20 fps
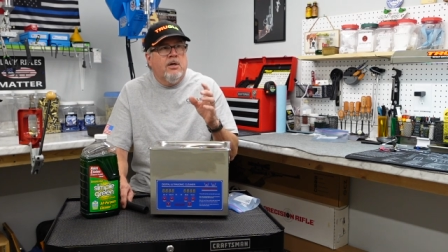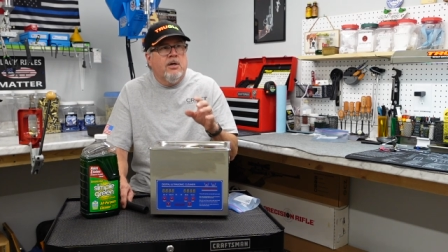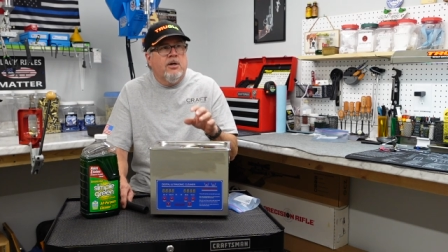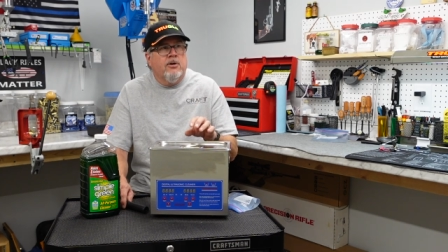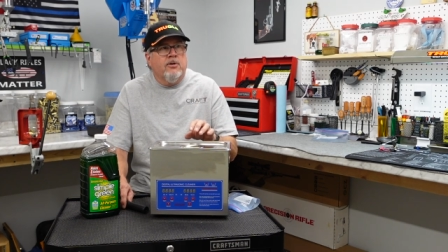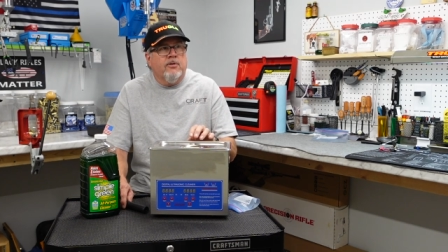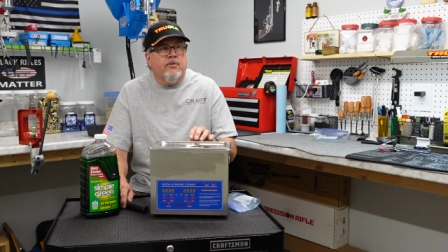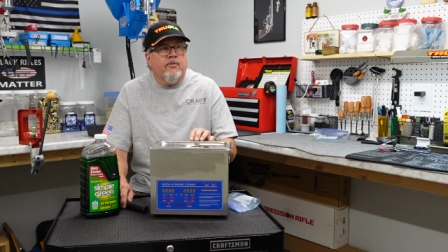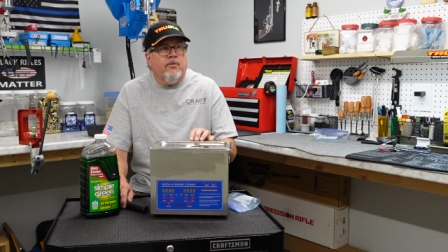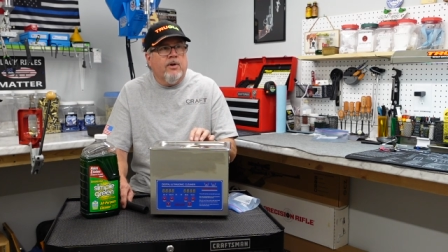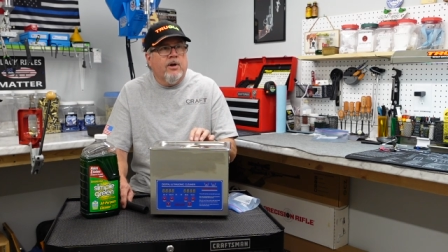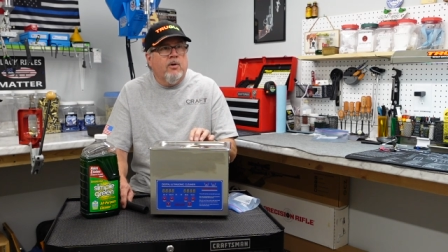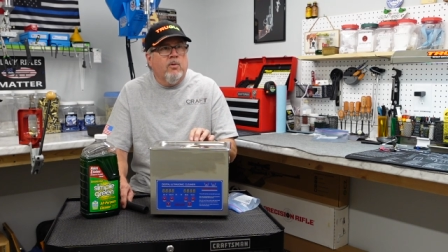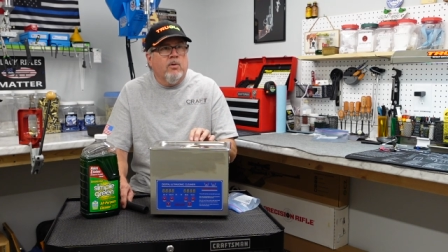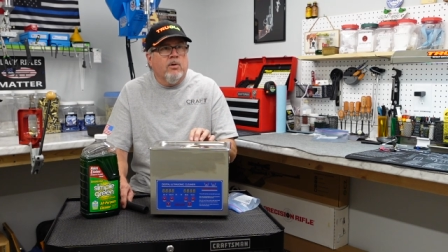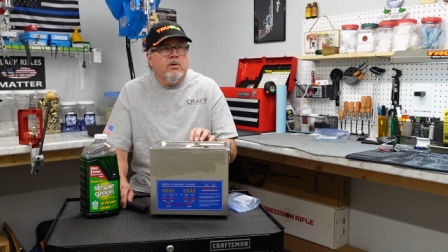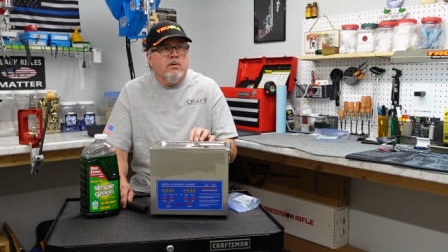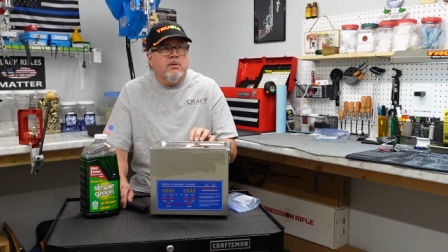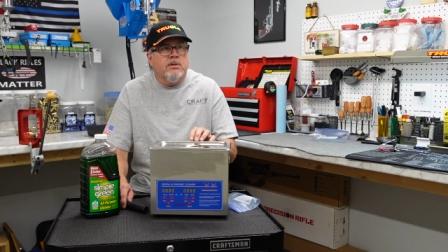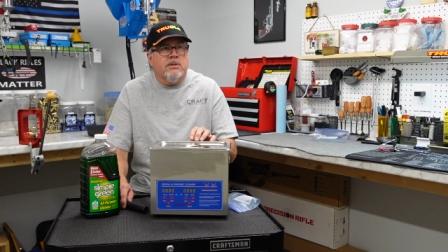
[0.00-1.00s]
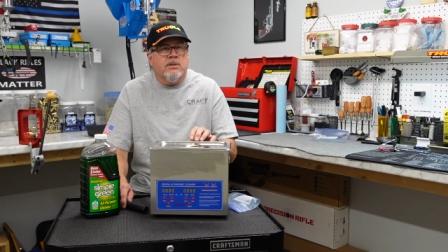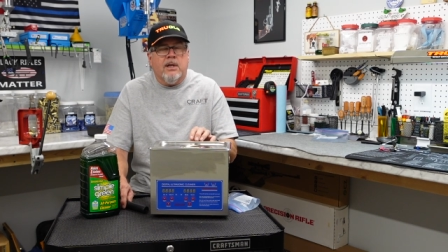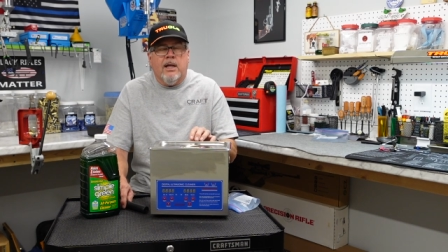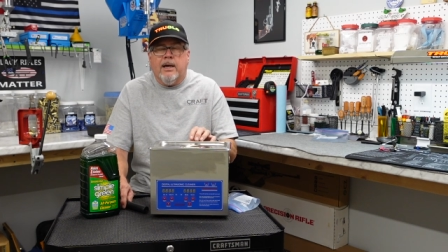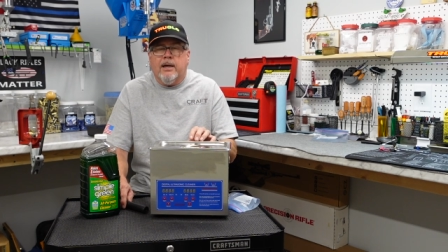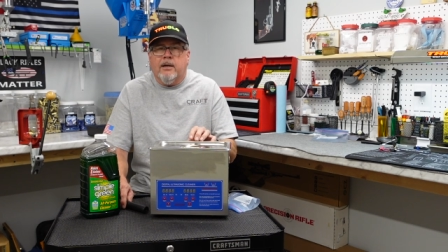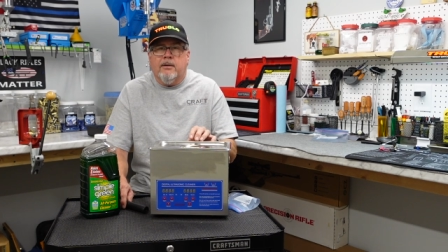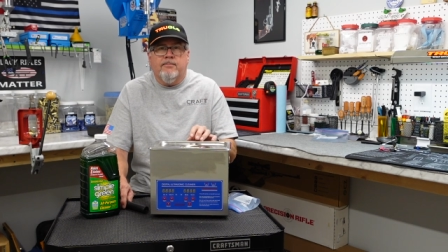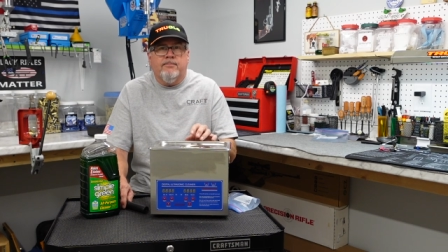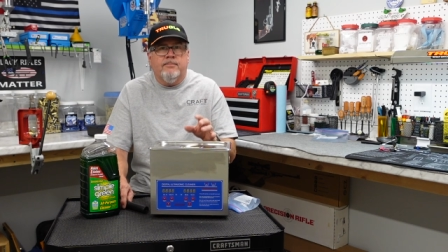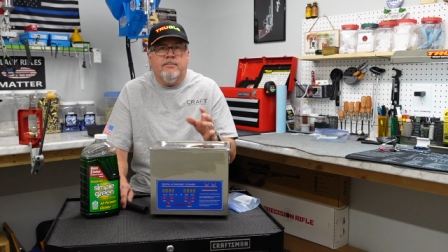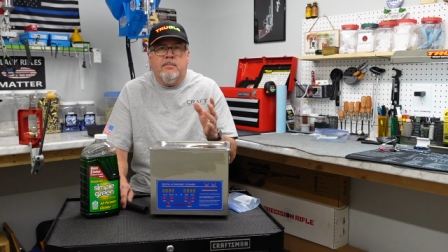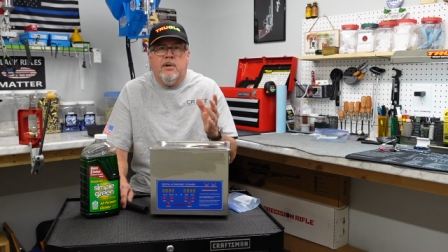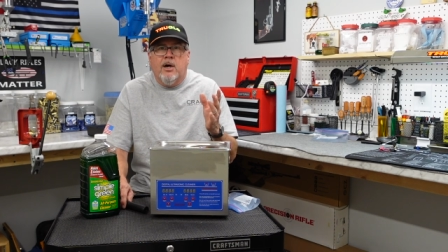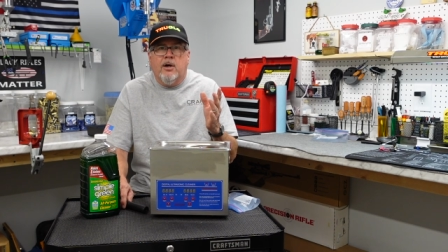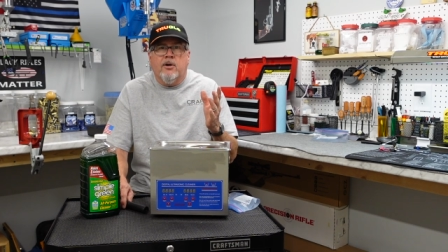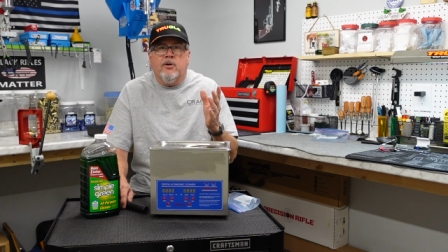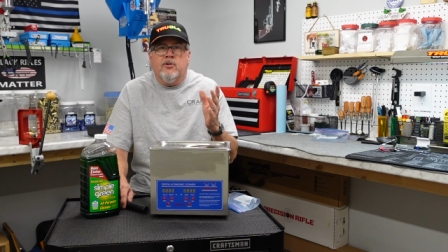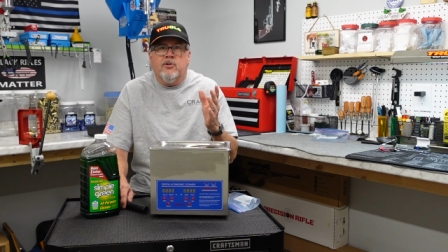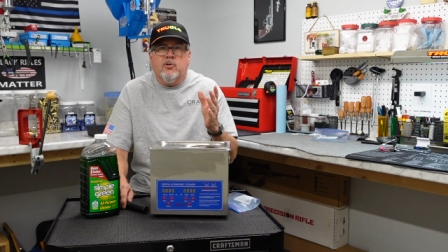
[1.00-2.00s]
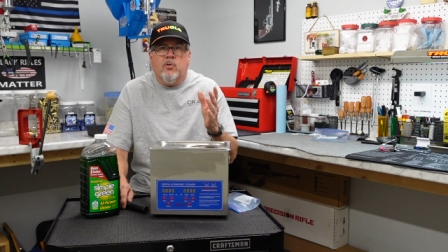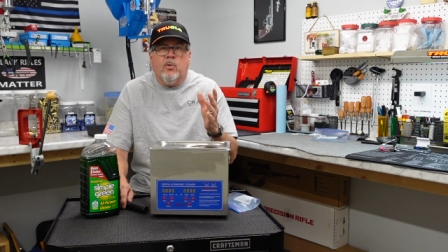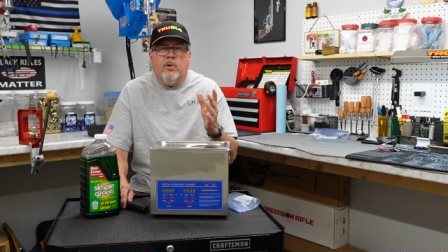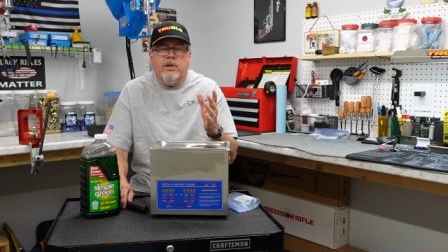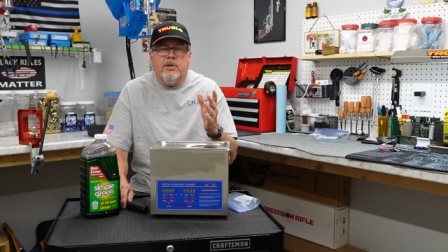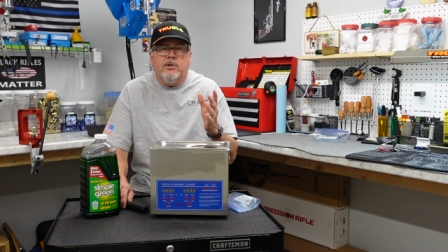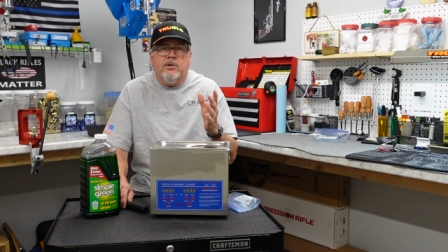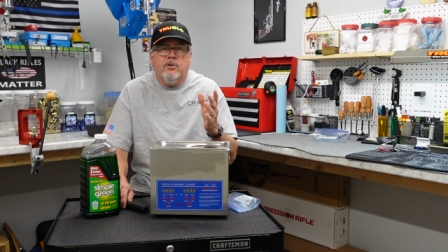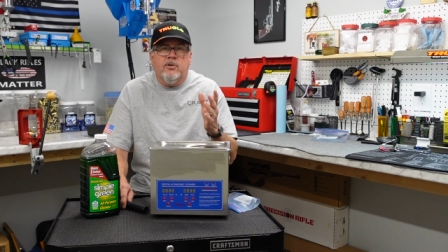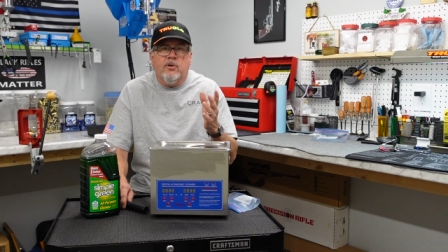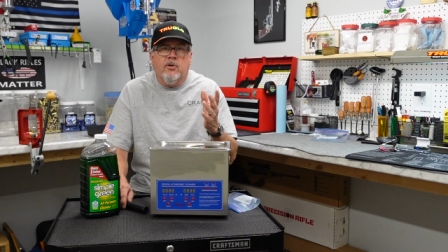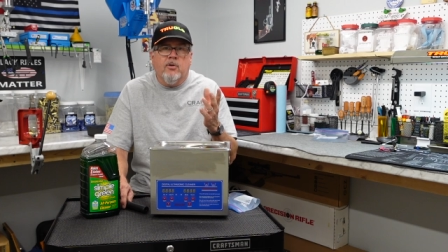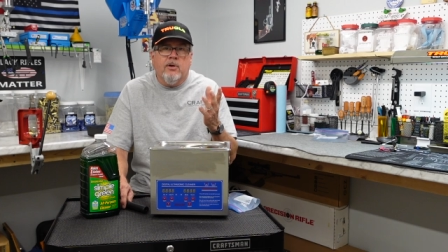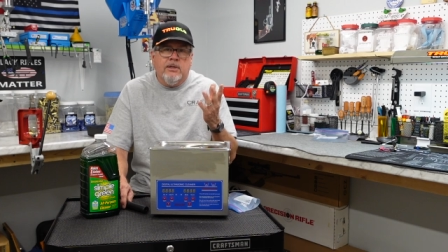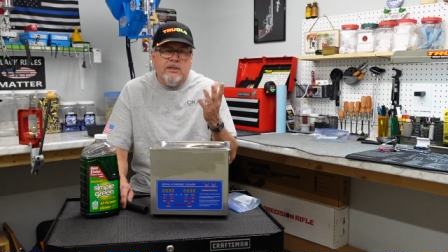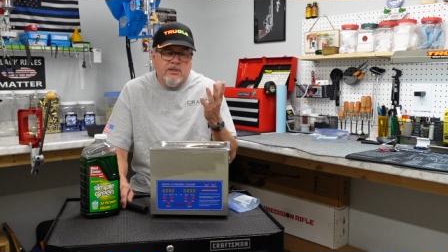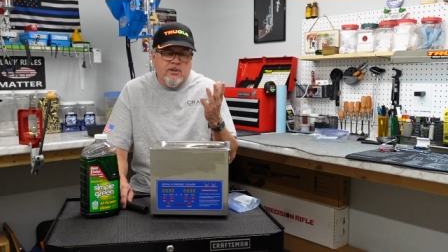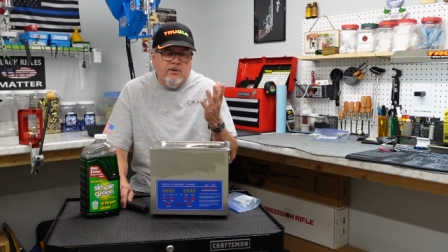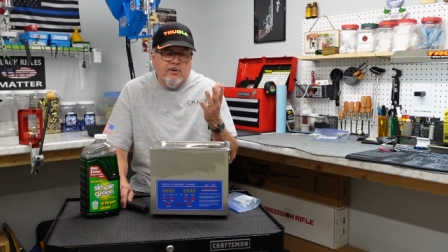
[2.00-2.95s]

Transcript: here in the free world is like a 122 degrees,